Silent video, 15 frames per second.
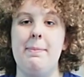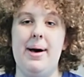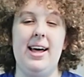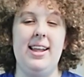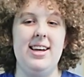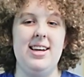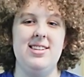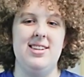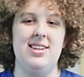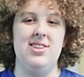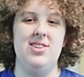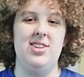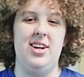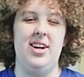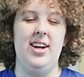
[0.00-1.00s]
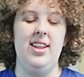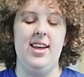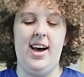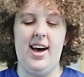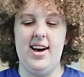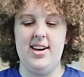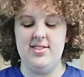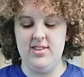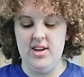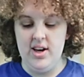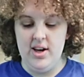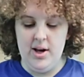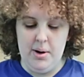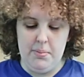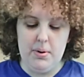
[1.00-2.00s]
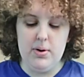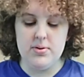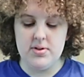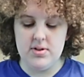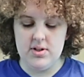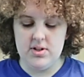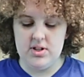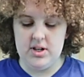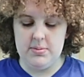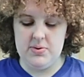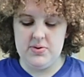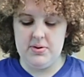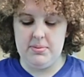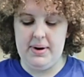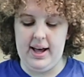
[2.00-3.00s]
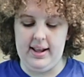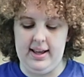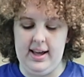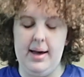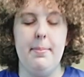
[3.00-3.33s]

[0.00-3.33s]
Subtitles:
ballet dictionary that has most of the terms for ballet.